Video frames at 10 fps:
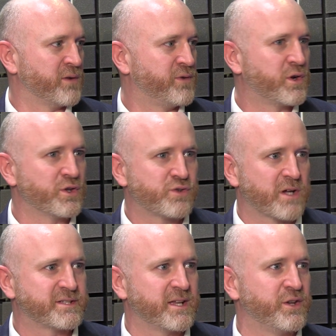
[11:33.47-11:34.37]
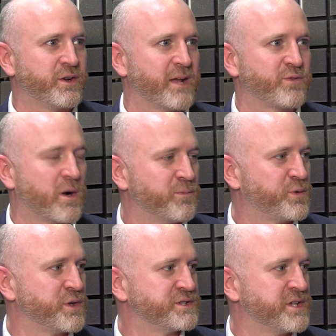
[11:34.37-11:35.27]
If you can trust it, you can have
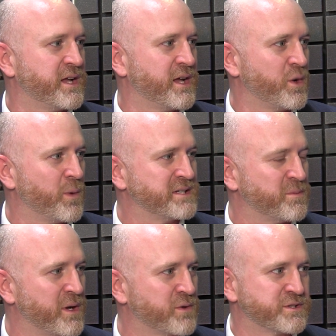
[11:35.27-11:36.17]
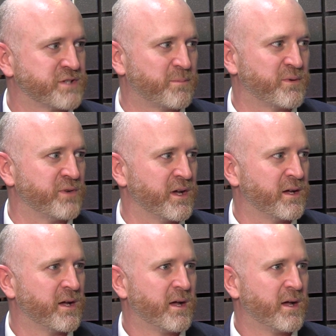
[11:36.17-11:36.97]
confidence in it, and you're willing to build on top of it,